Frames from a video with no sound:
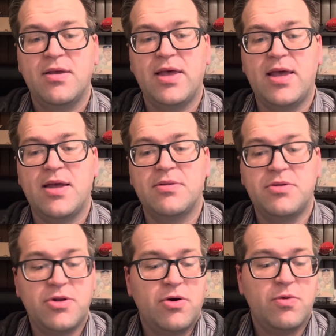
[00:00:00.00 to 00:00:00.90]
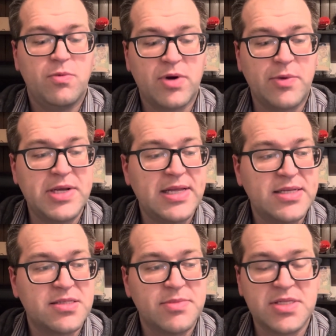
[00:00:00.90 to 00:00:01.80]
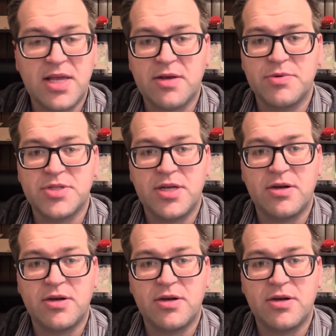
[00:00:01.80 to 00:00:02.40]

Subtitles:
And, when I realized the mistake was here,